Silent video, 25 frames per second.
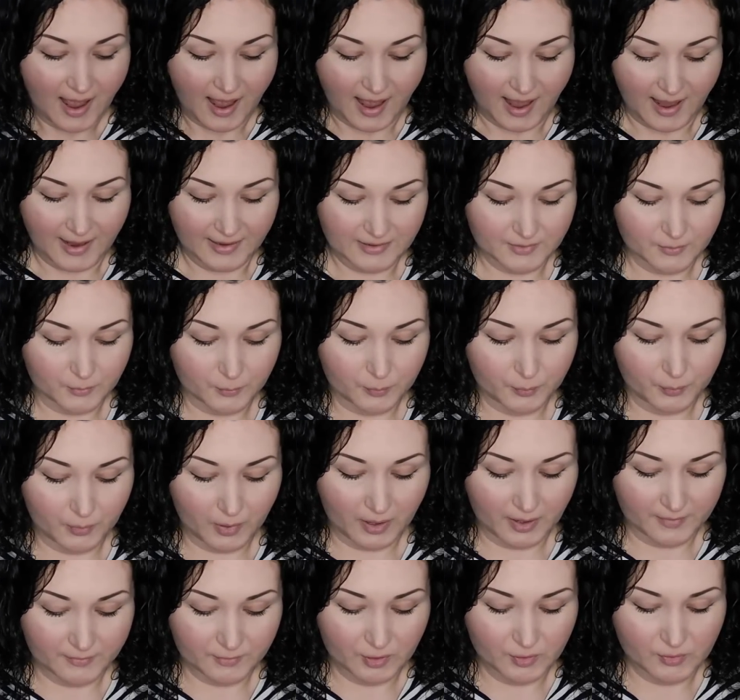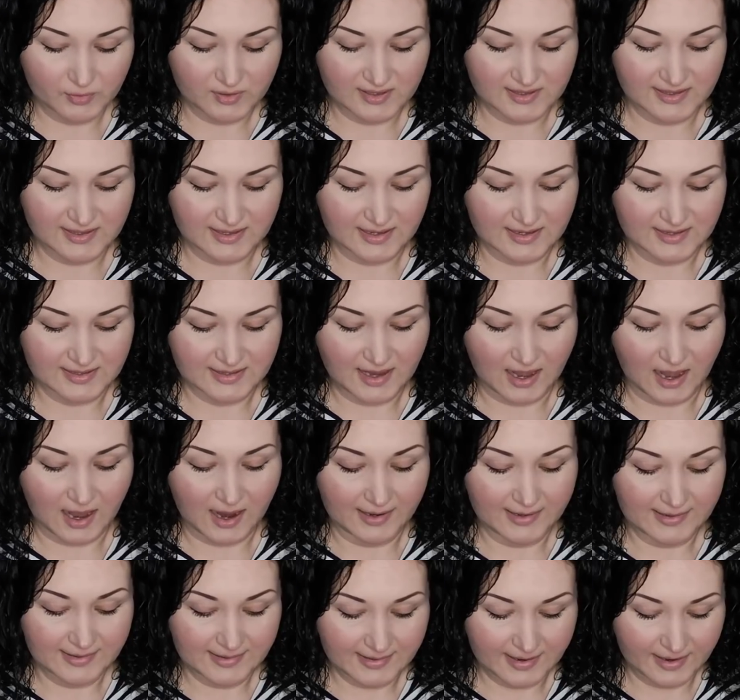And what I've noticed is that
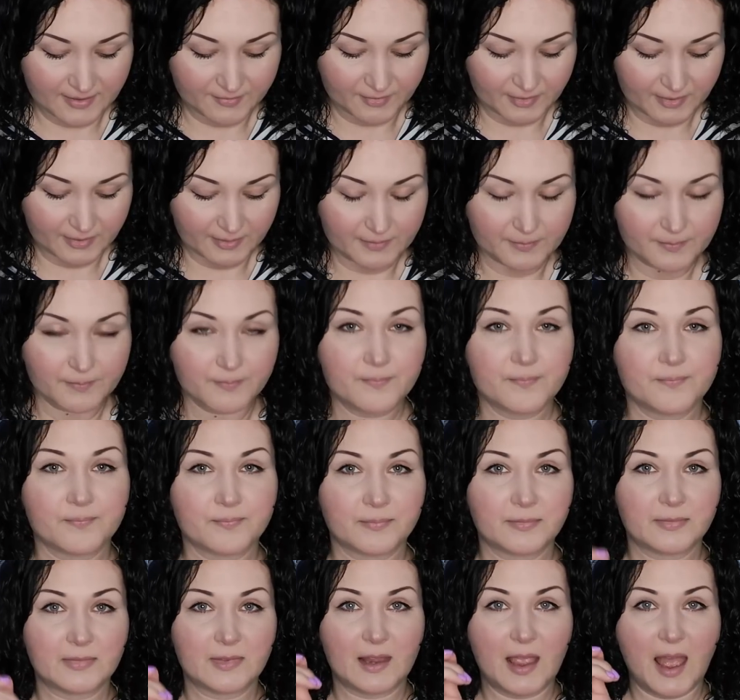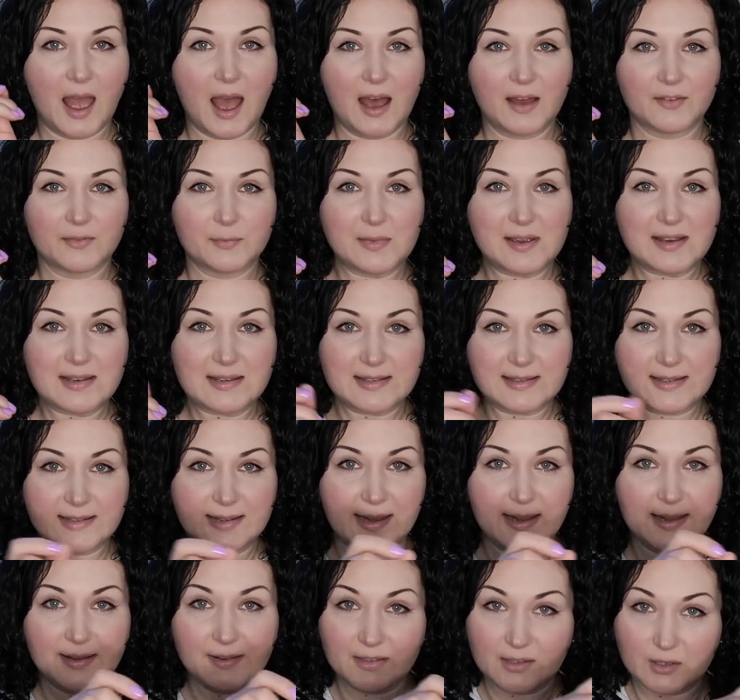I never have my
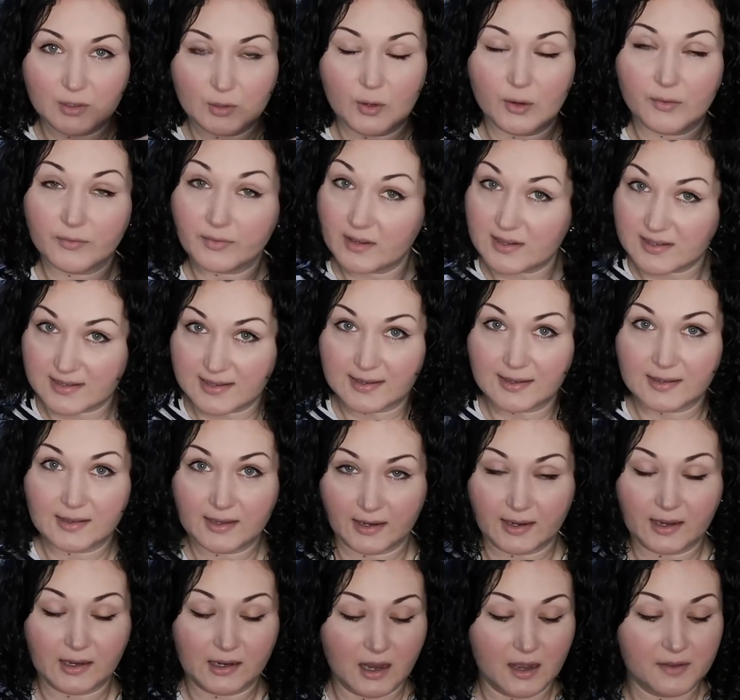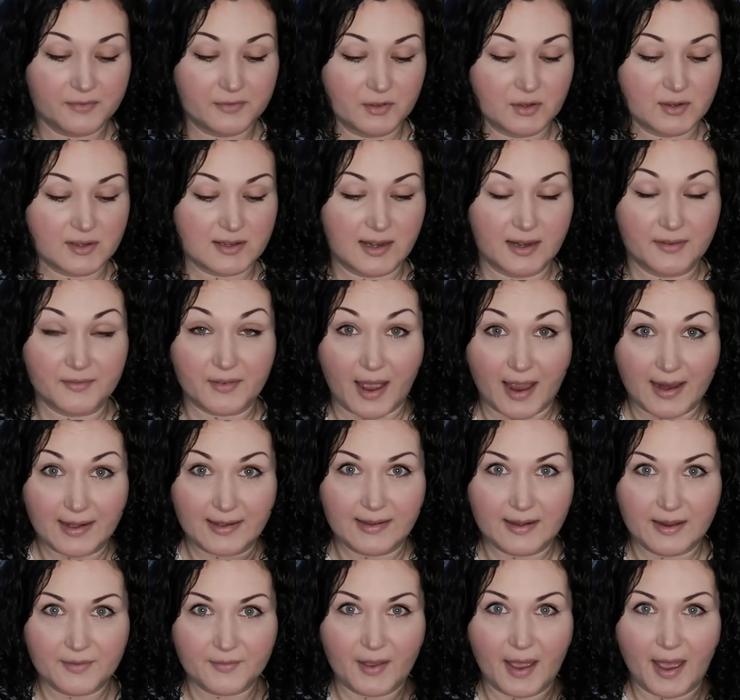sleeve, you know, if there's like a cuff on a sleeve, I
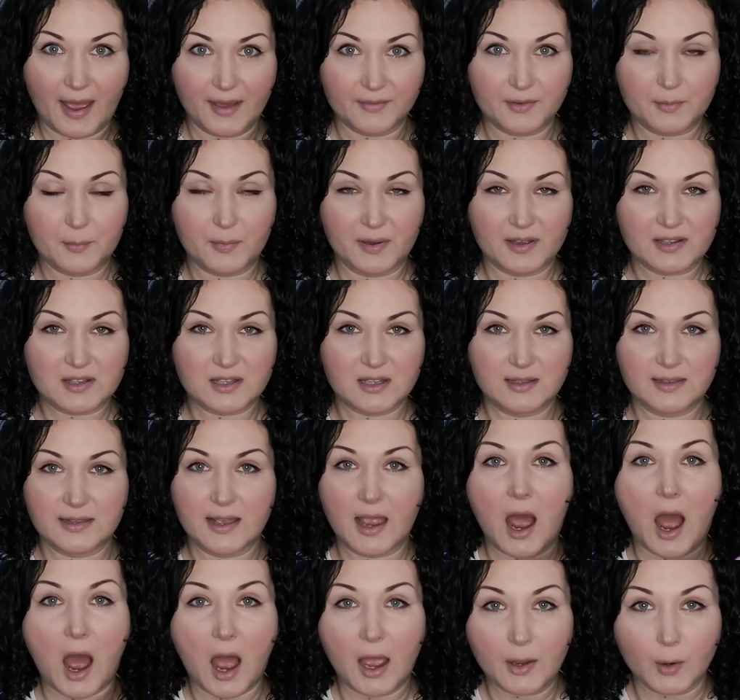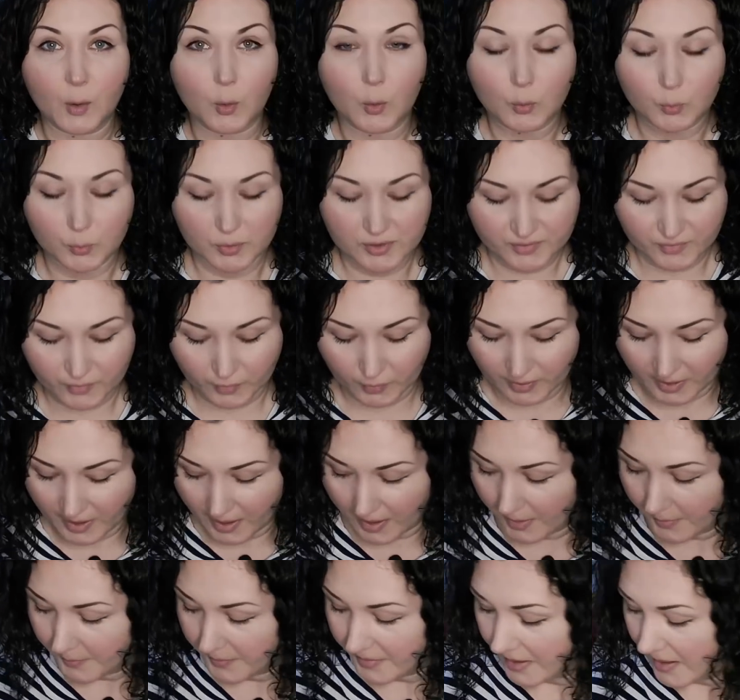never have a button there. I always roll it
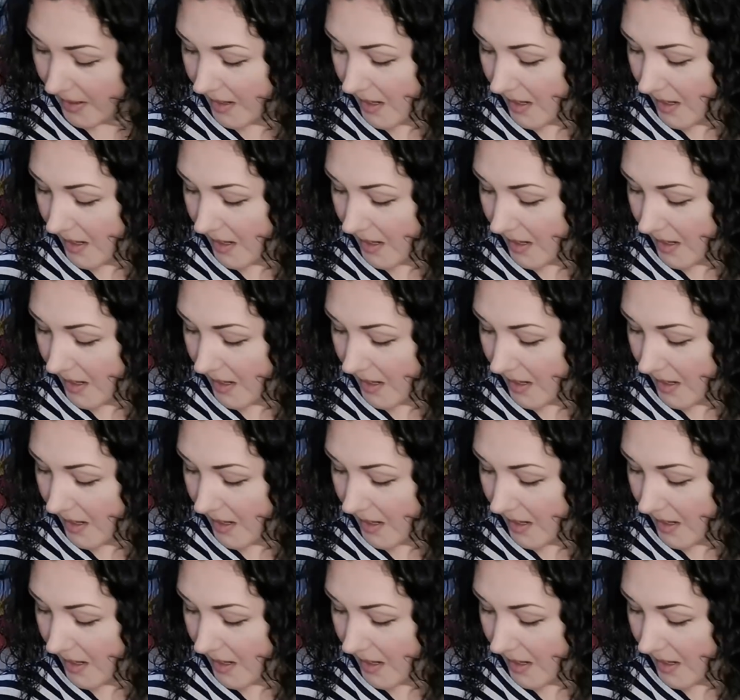up.